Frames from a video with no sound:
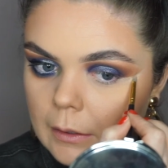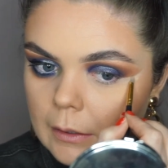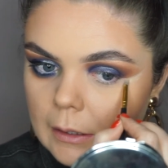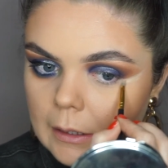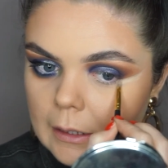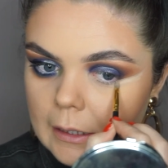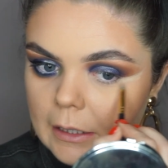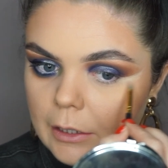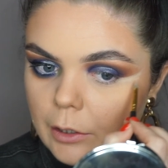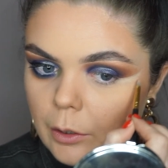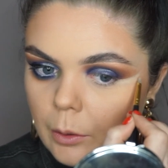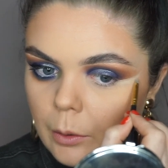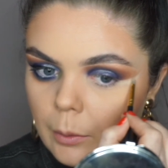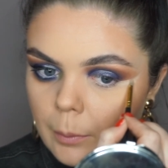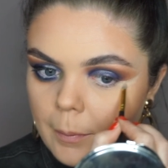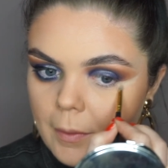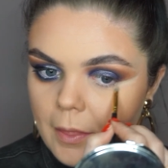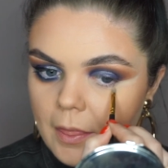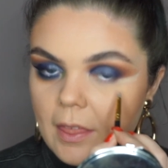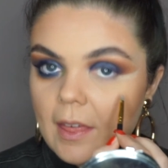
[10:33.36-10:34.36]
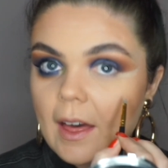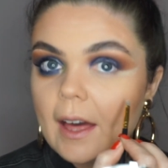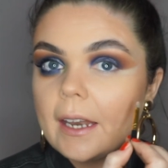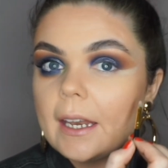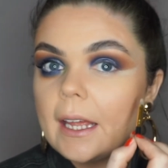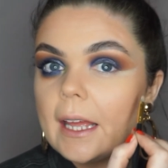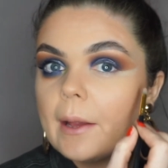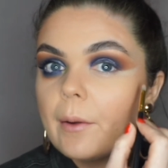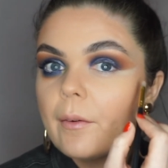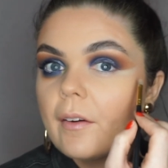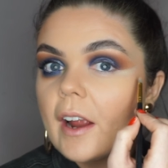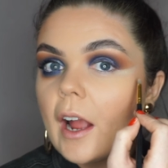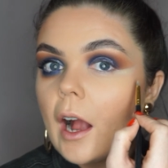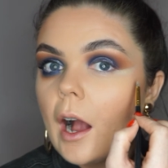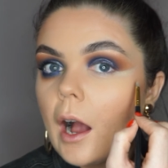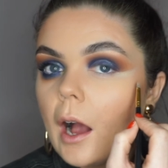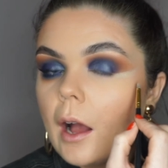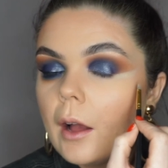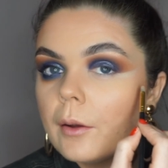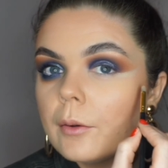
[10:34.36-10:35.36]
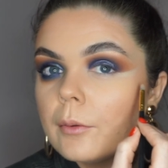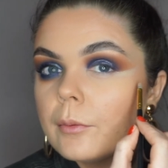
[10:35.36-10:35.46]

clean up that area.